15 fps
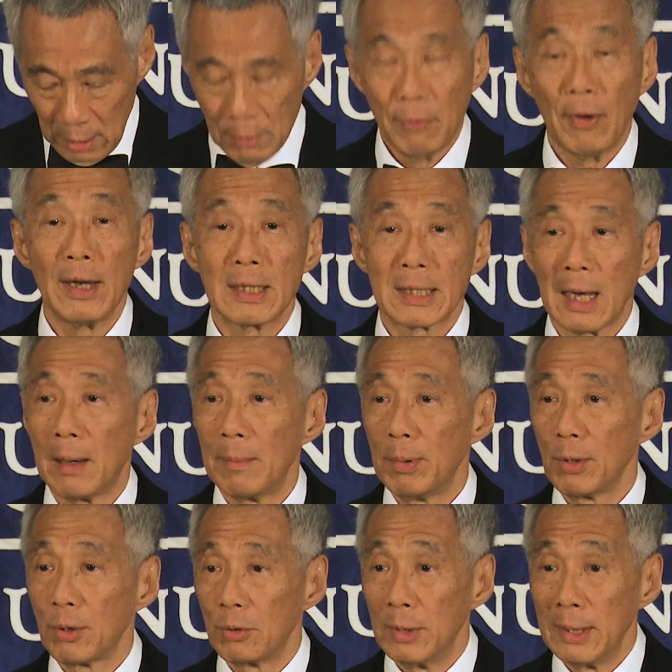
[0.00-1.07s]
for
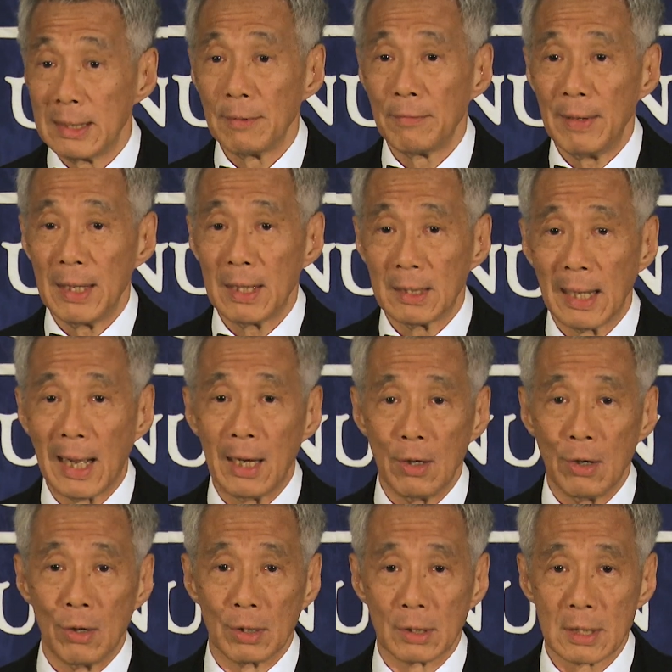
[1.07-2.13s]
example, through interfaith
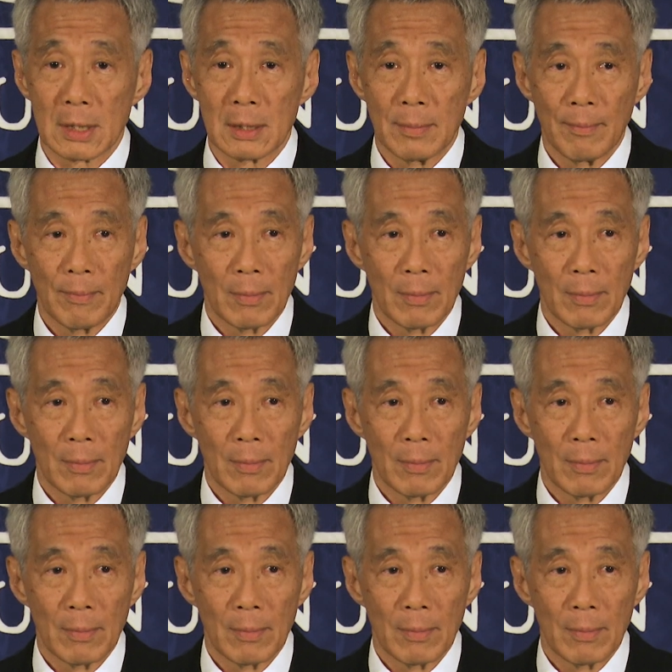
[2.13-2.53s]
dialogues.